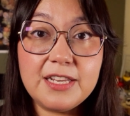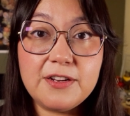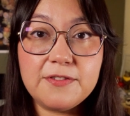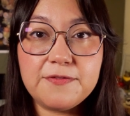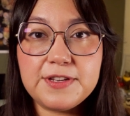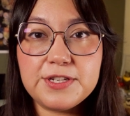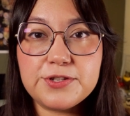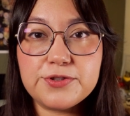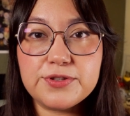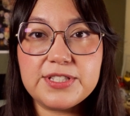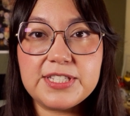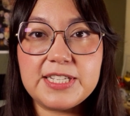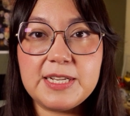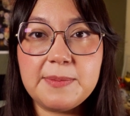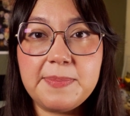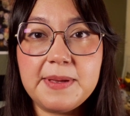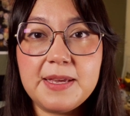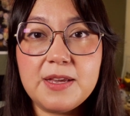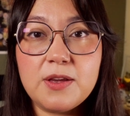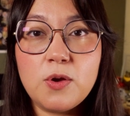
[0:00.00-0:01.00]
in a featured
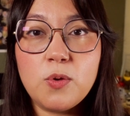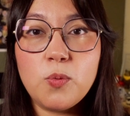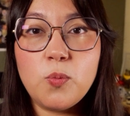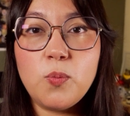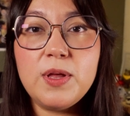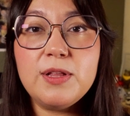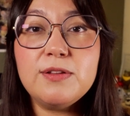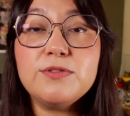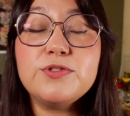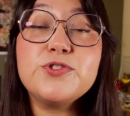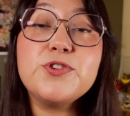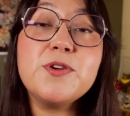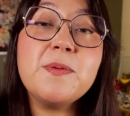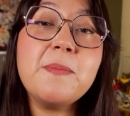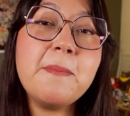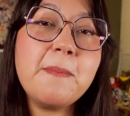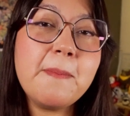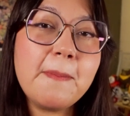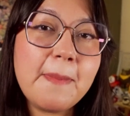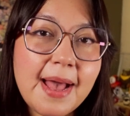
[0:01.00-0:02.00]
snippet will
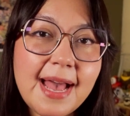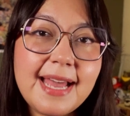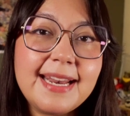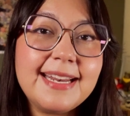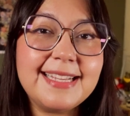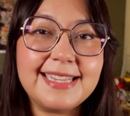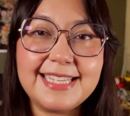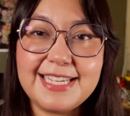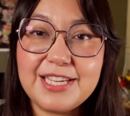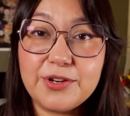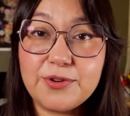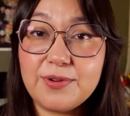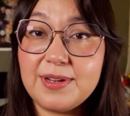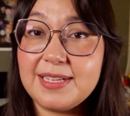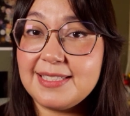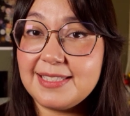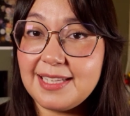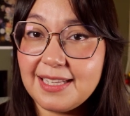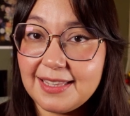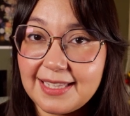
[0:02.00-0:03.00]
dramatically
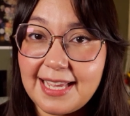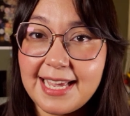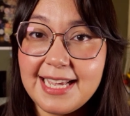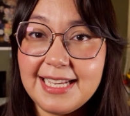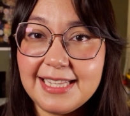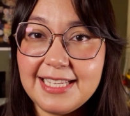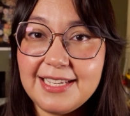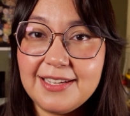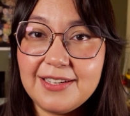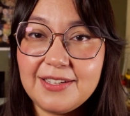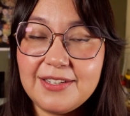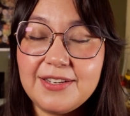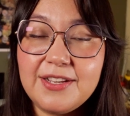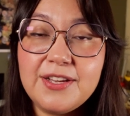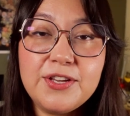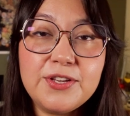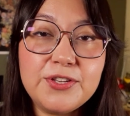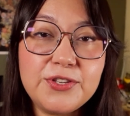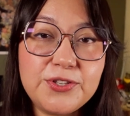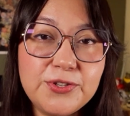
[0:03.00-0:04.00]
increase the likelihood
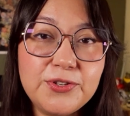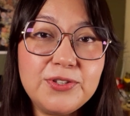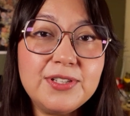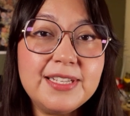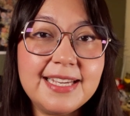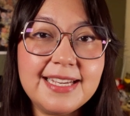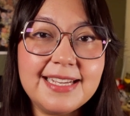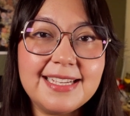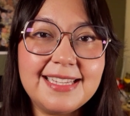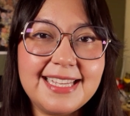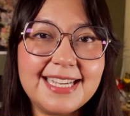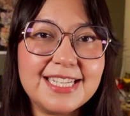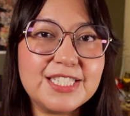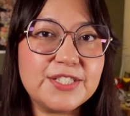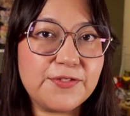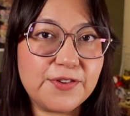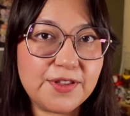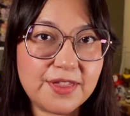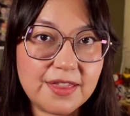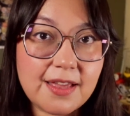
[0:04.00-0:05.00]
you'll get clicks
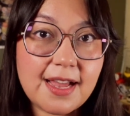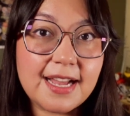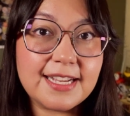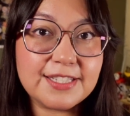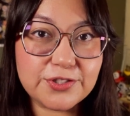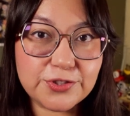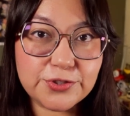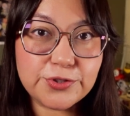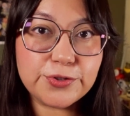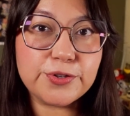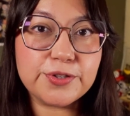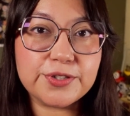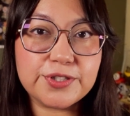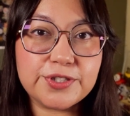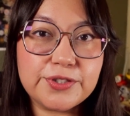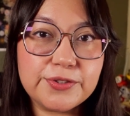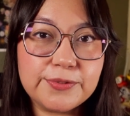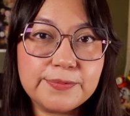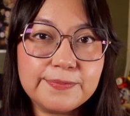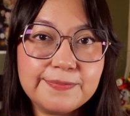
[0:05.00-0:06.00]
for that
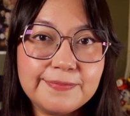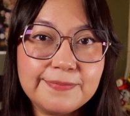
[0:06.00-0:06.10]
search.